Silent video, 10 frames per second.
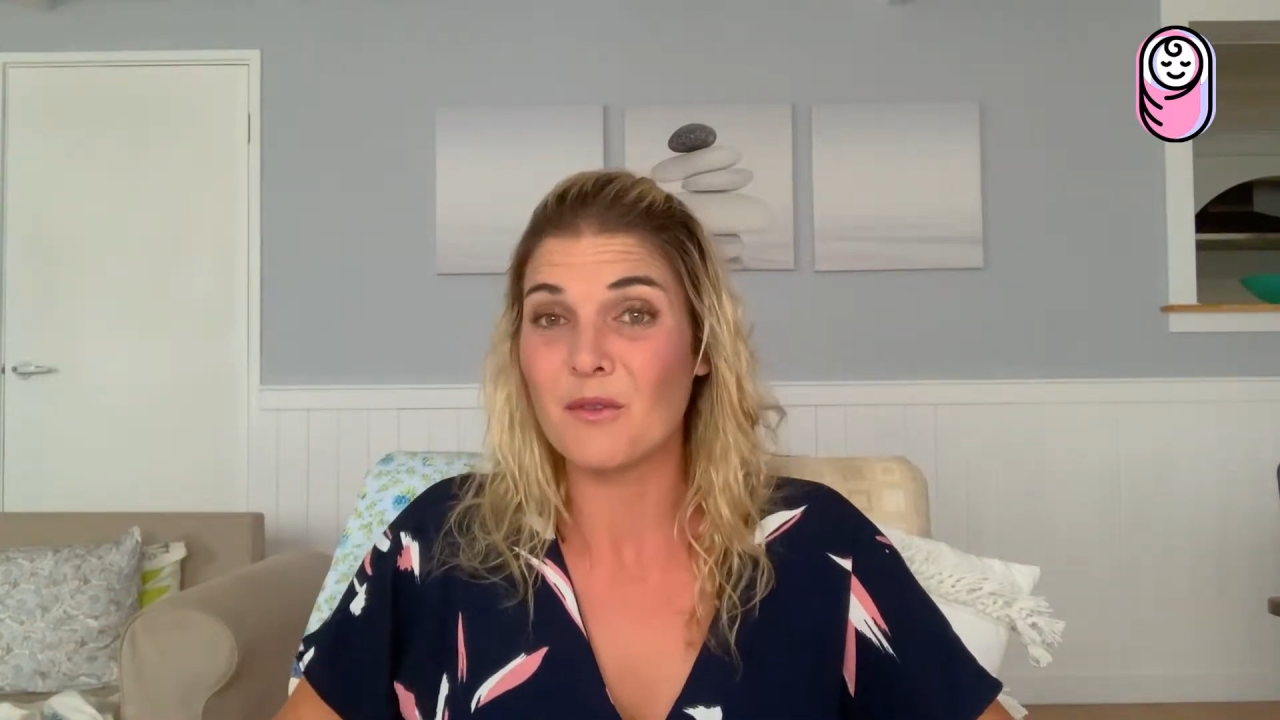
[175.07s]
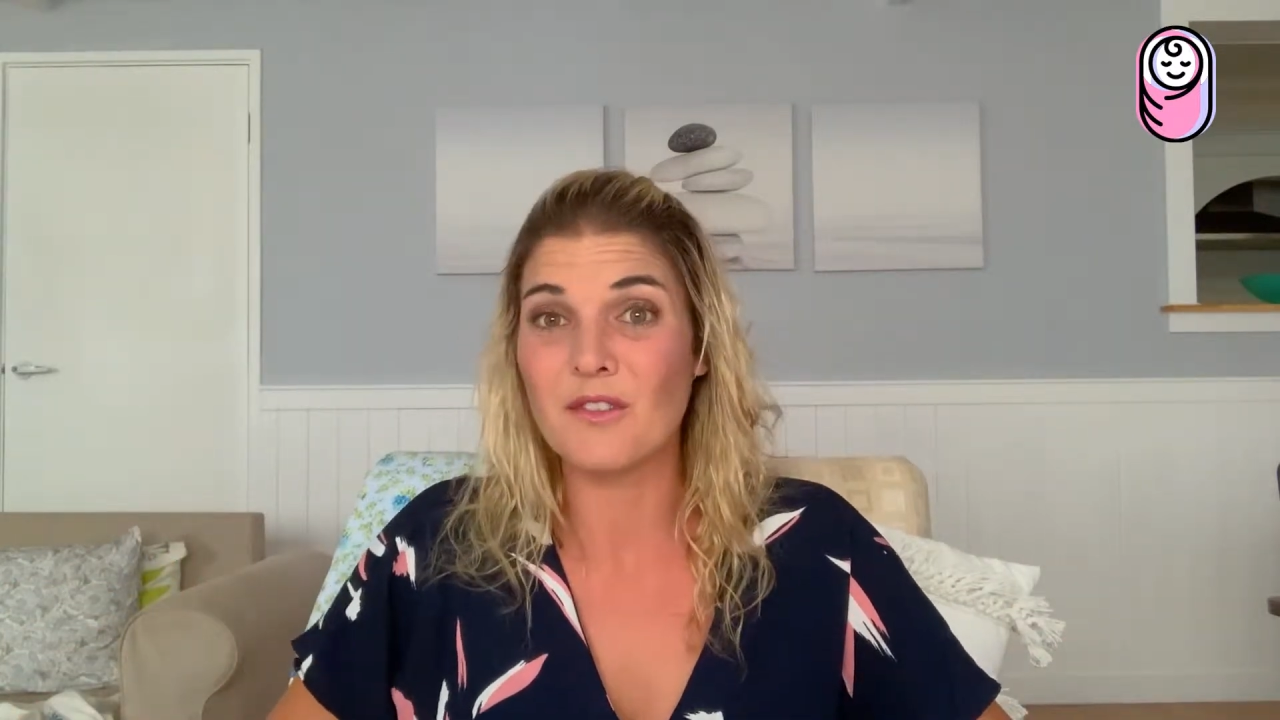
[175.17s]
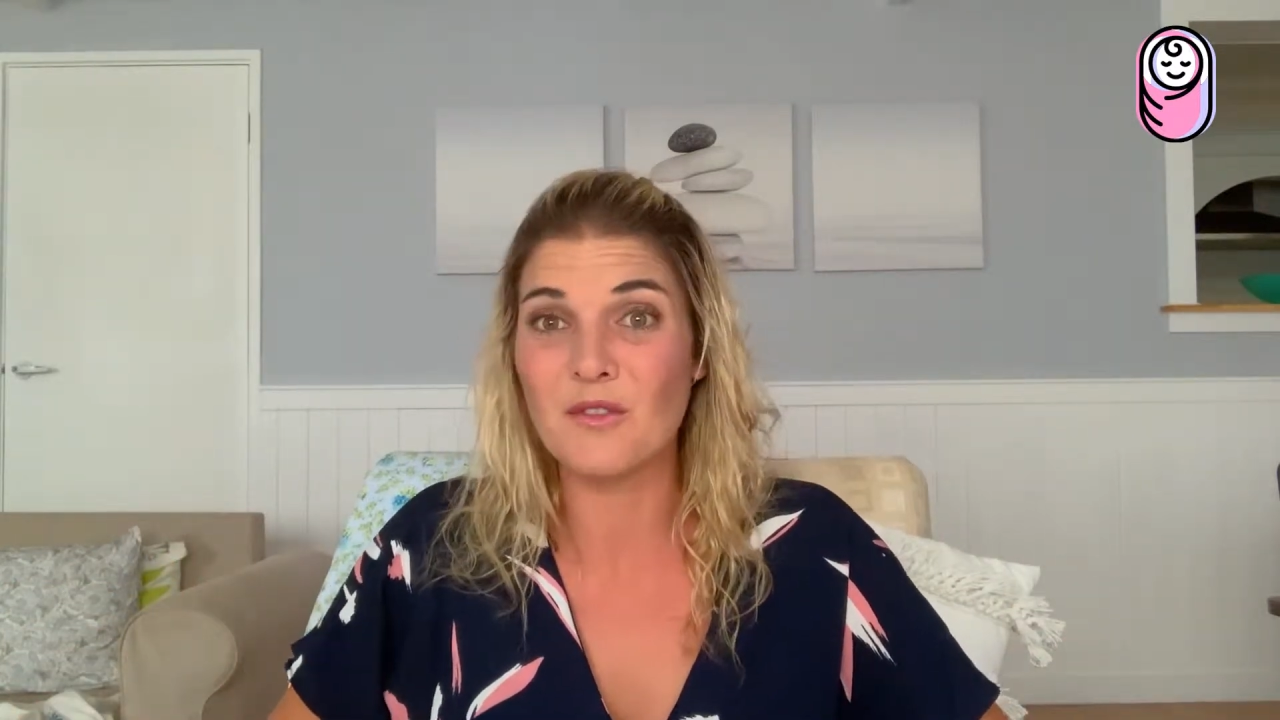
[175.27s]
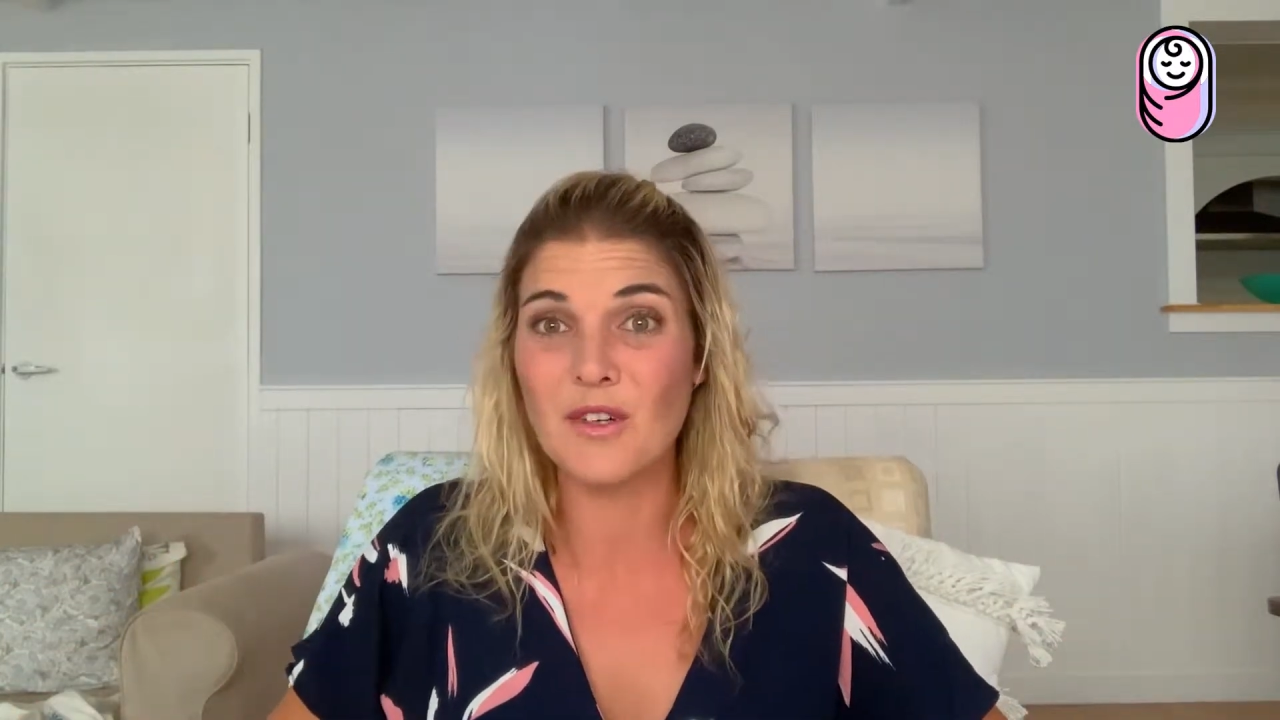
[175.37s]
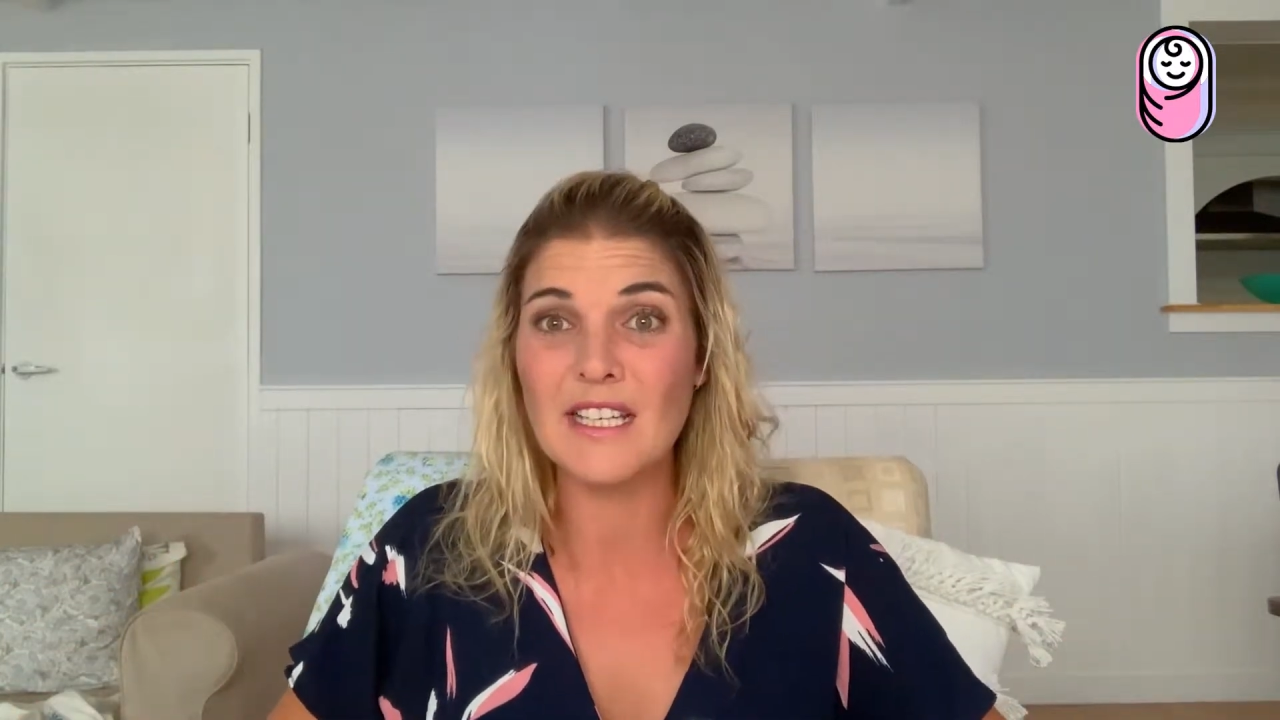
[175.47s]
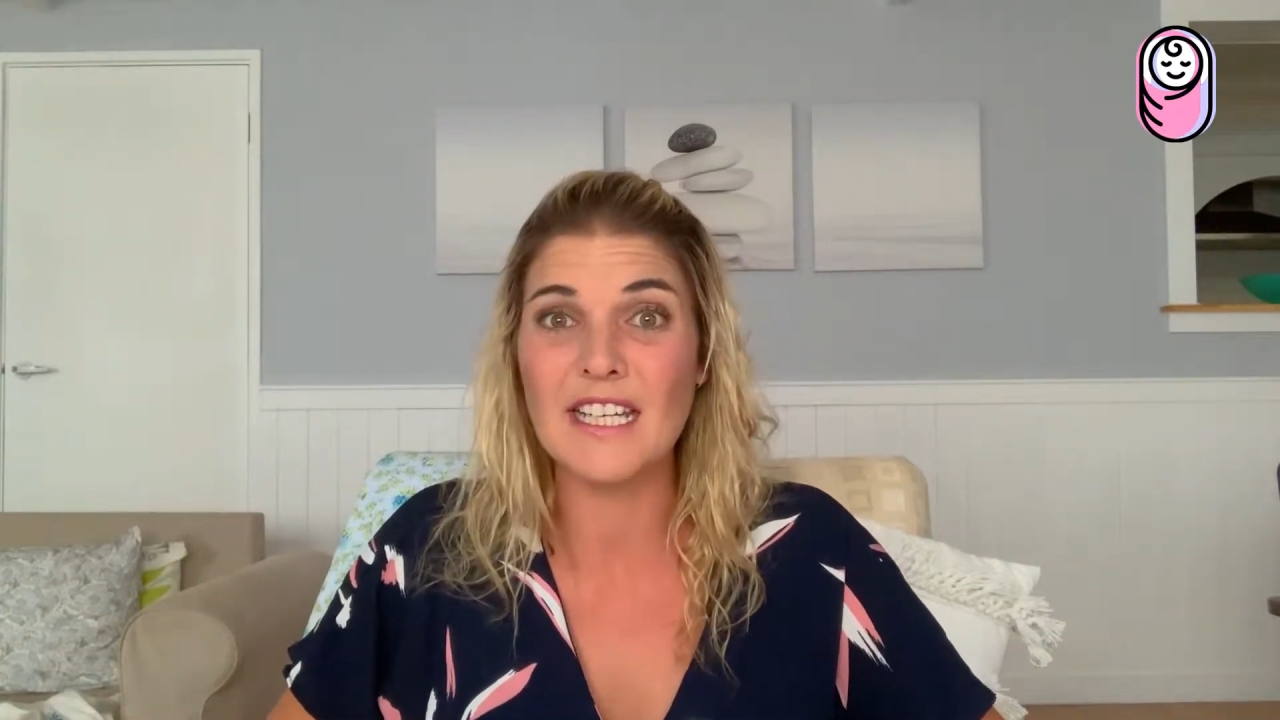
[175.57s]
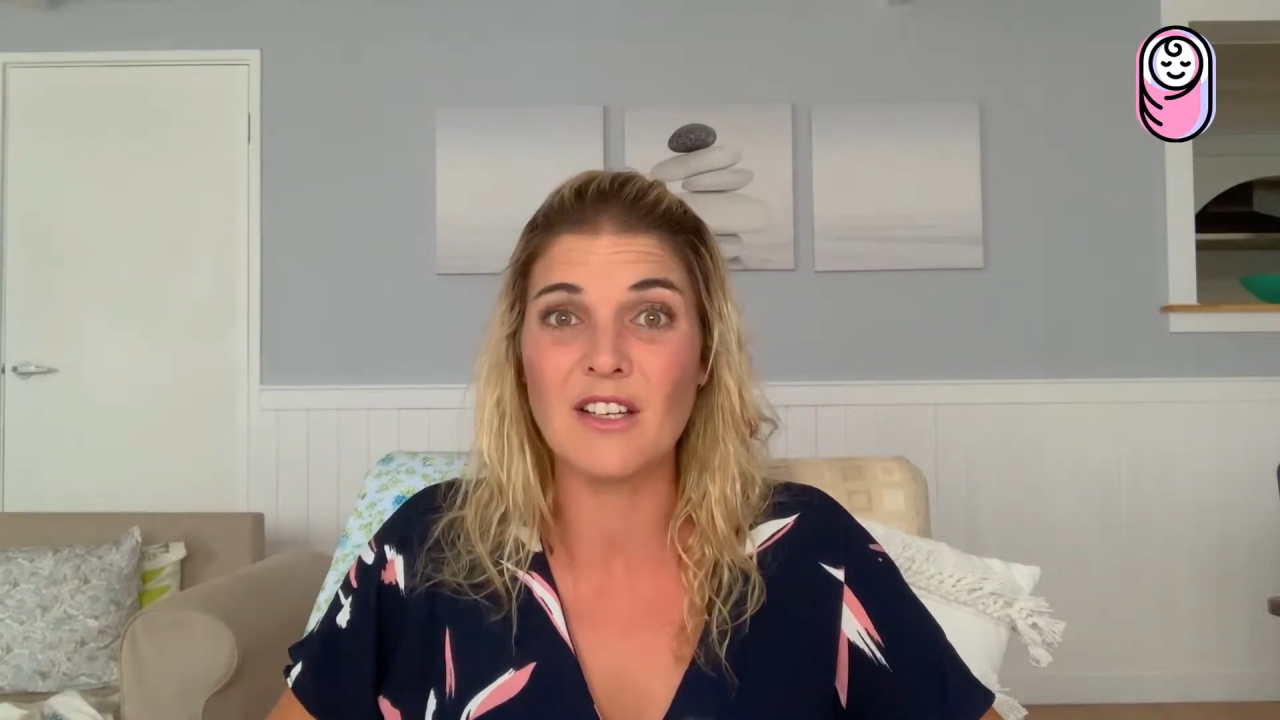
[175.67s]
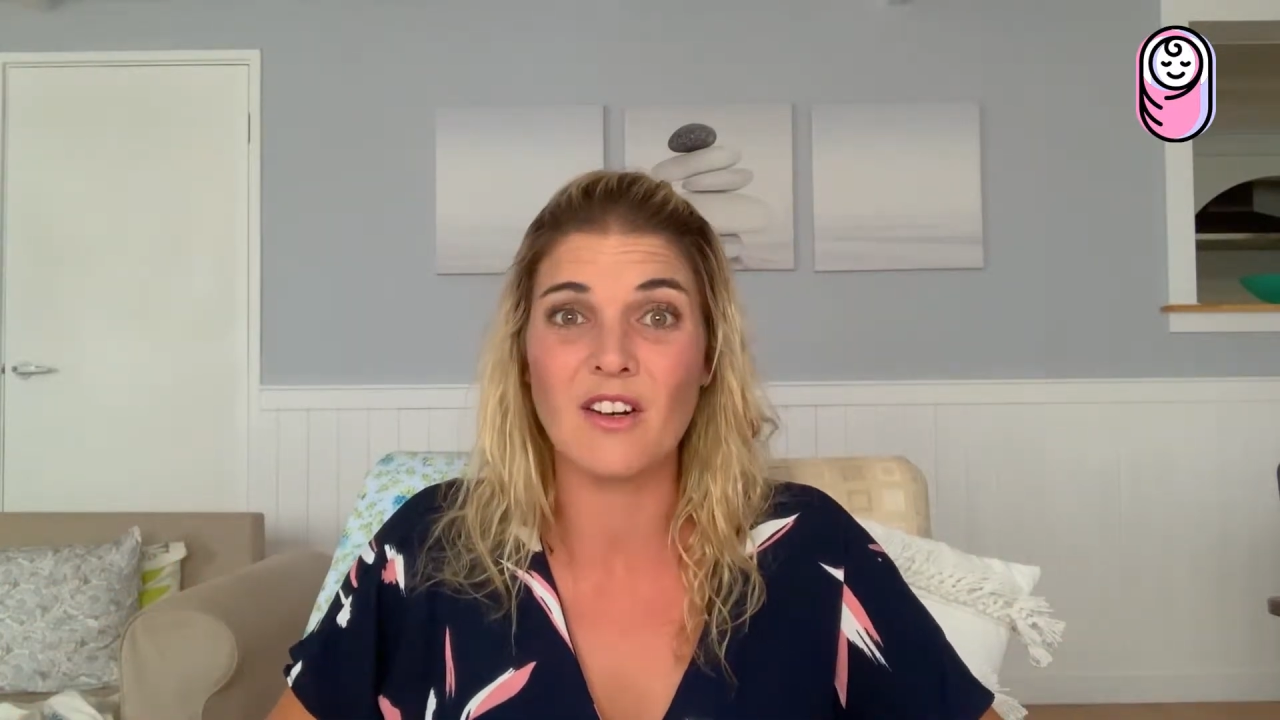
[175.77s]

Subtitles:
really,